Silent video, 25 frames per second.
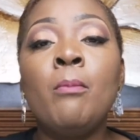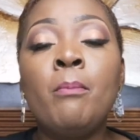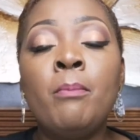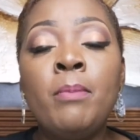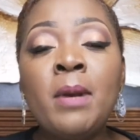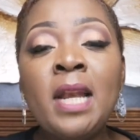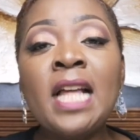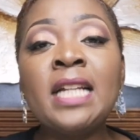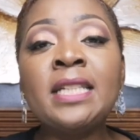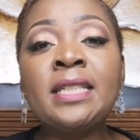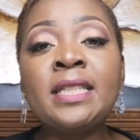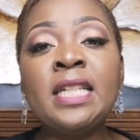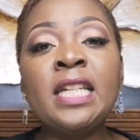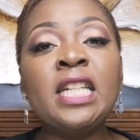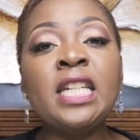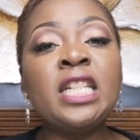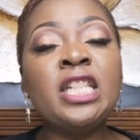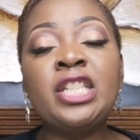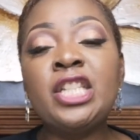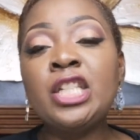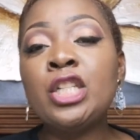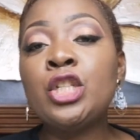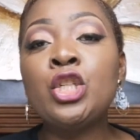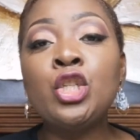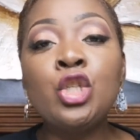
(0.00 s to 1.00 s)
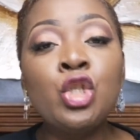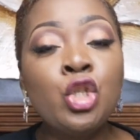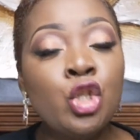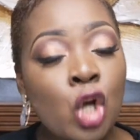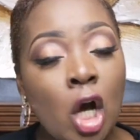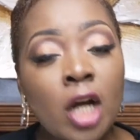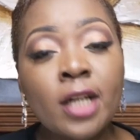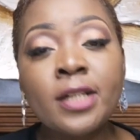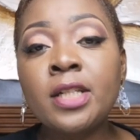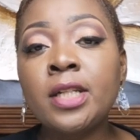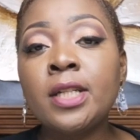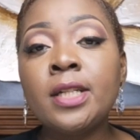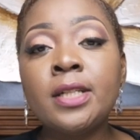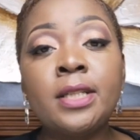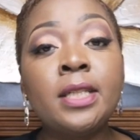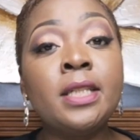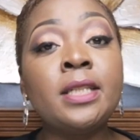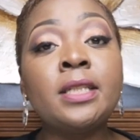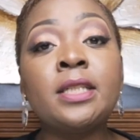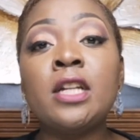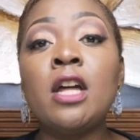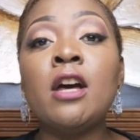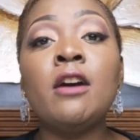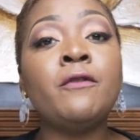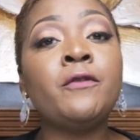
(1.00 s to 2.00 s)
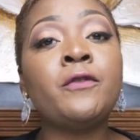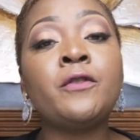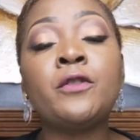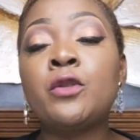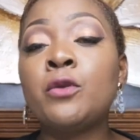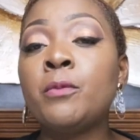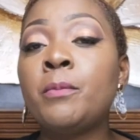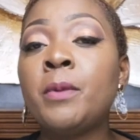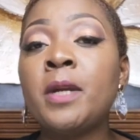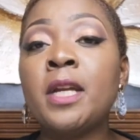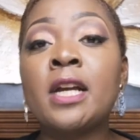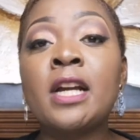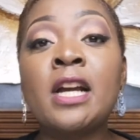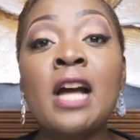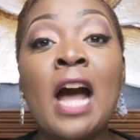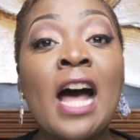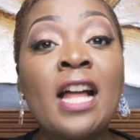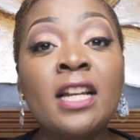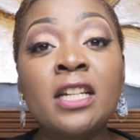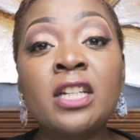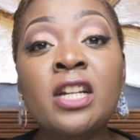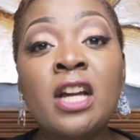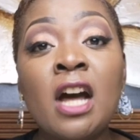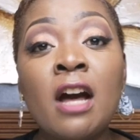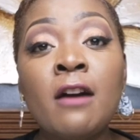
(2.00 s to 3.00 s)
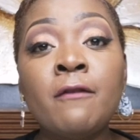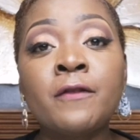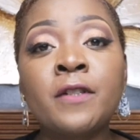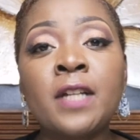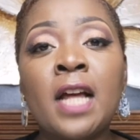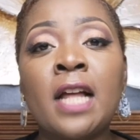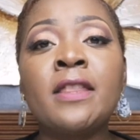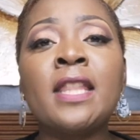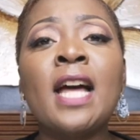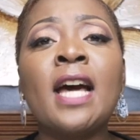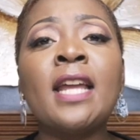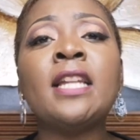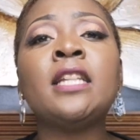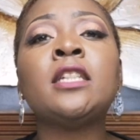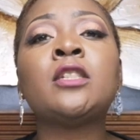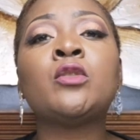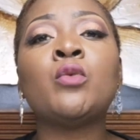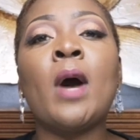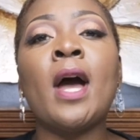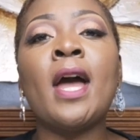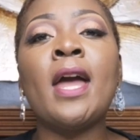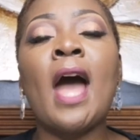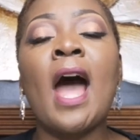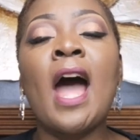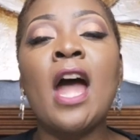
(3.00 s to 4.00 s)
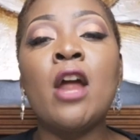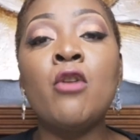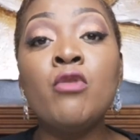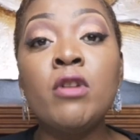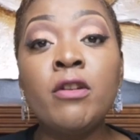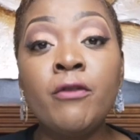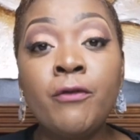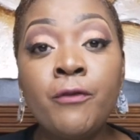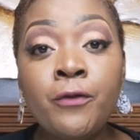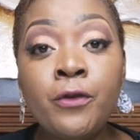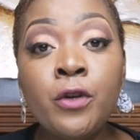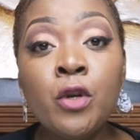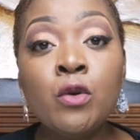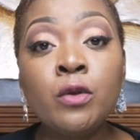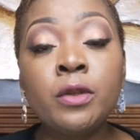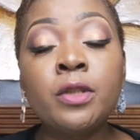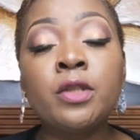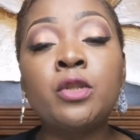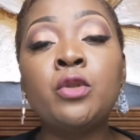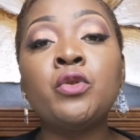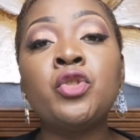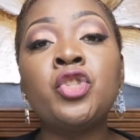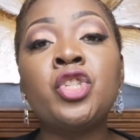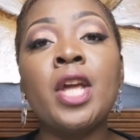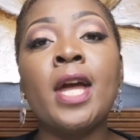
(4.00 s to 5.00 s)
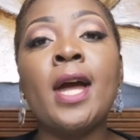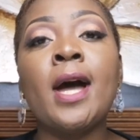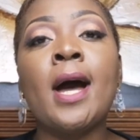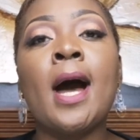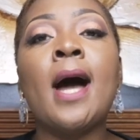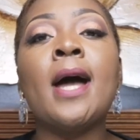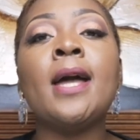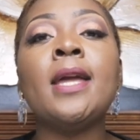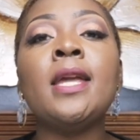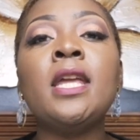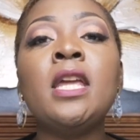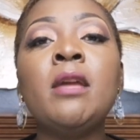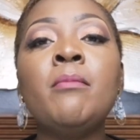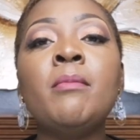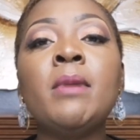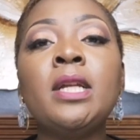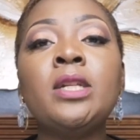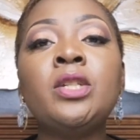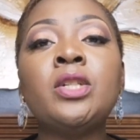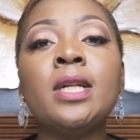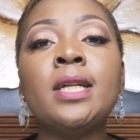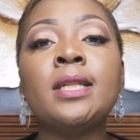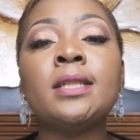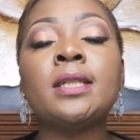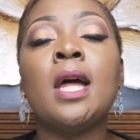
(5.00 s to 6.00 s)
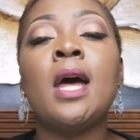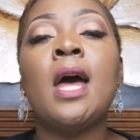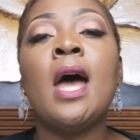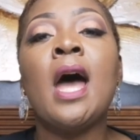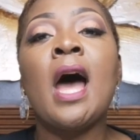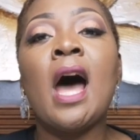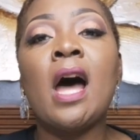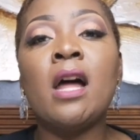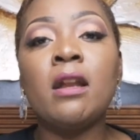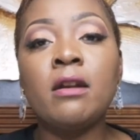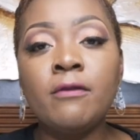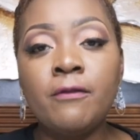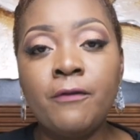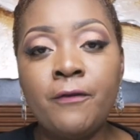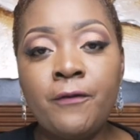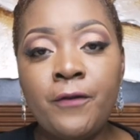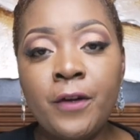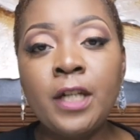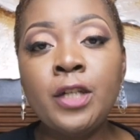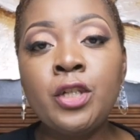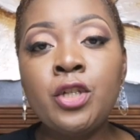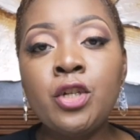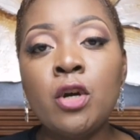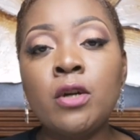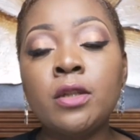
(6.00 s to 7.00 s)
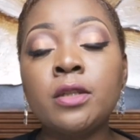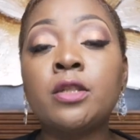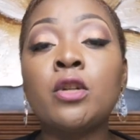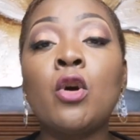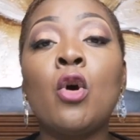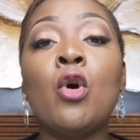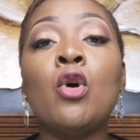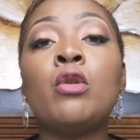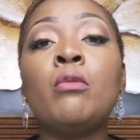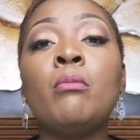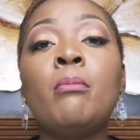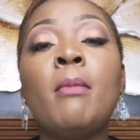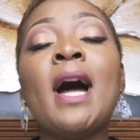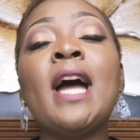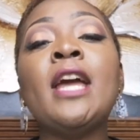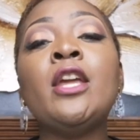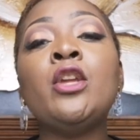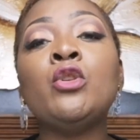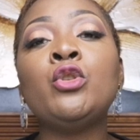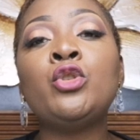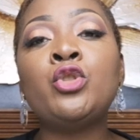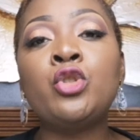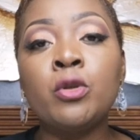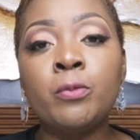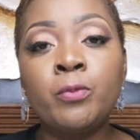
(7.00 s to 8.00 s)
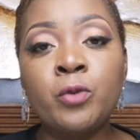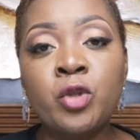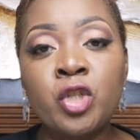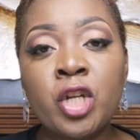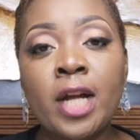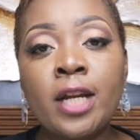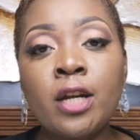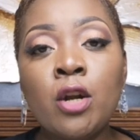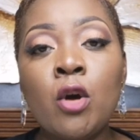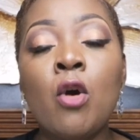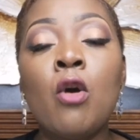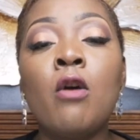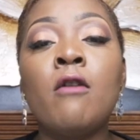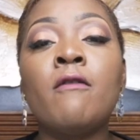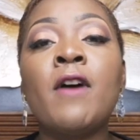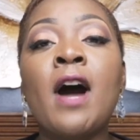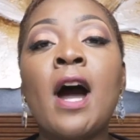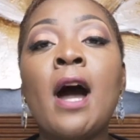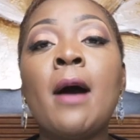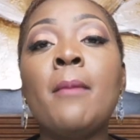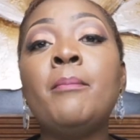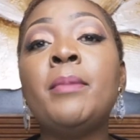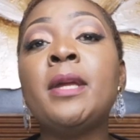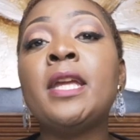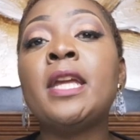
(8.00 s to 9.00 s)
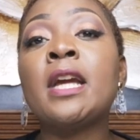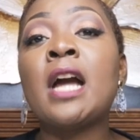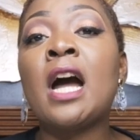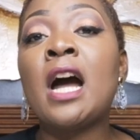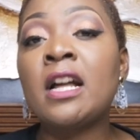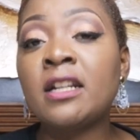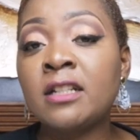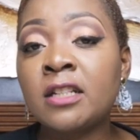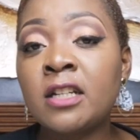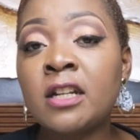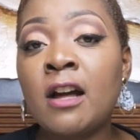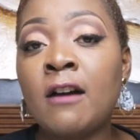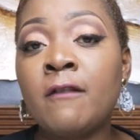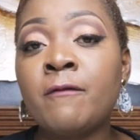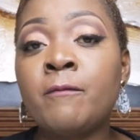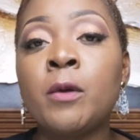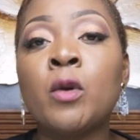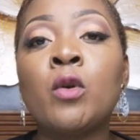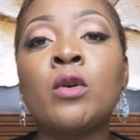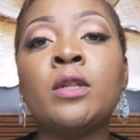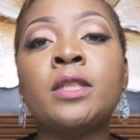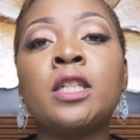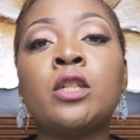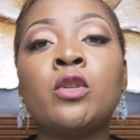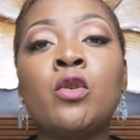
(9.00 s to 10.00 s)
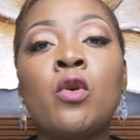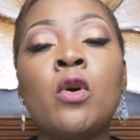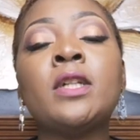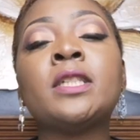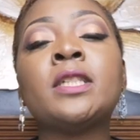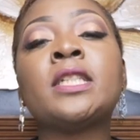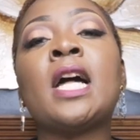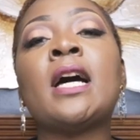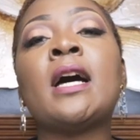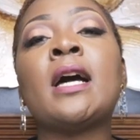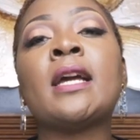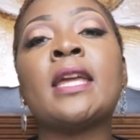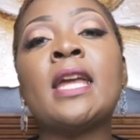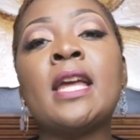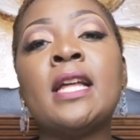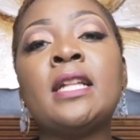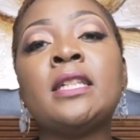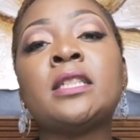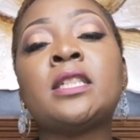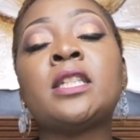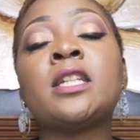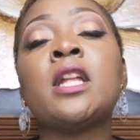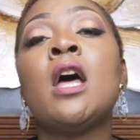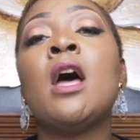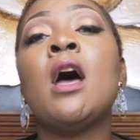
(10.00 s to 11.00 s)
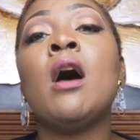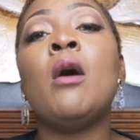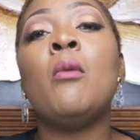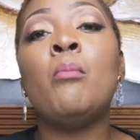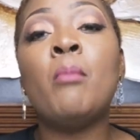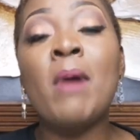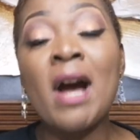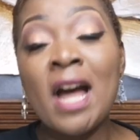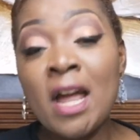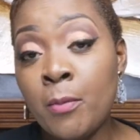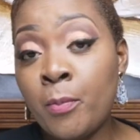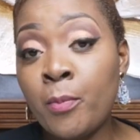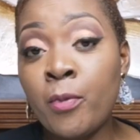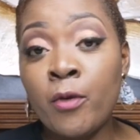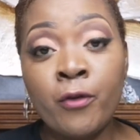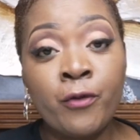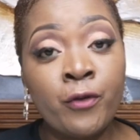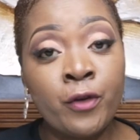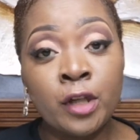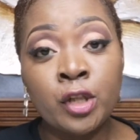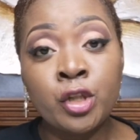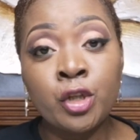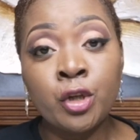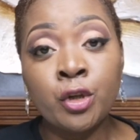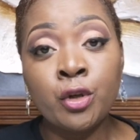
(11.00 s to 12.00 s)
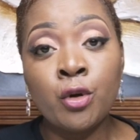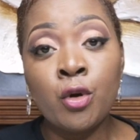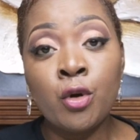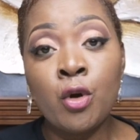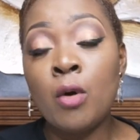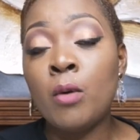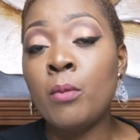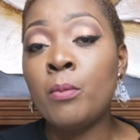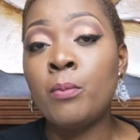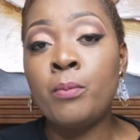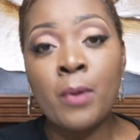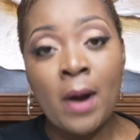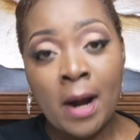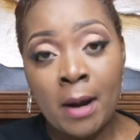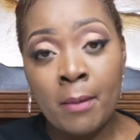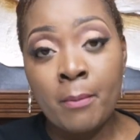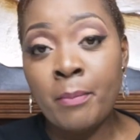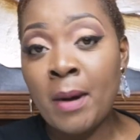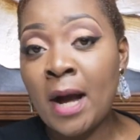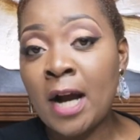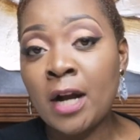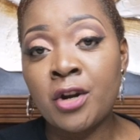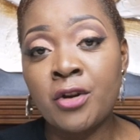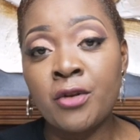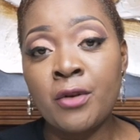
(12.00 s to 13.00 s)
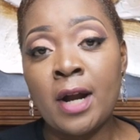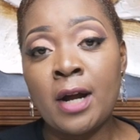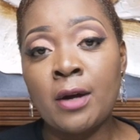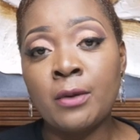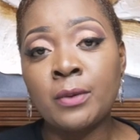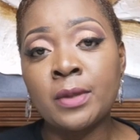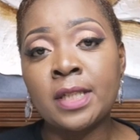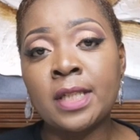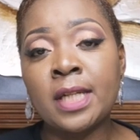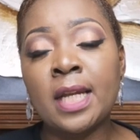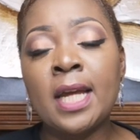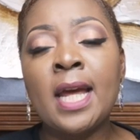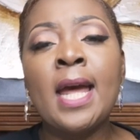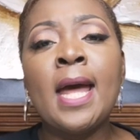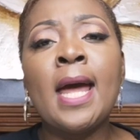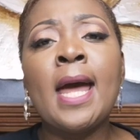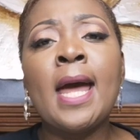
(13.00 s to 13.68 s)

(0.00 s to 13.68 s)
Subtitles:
Blessing did not deserve to be handcuffed, and that is why I refuse to share her images and videos on my YouTube channel of her being handcuffed, because it goes against my professional background.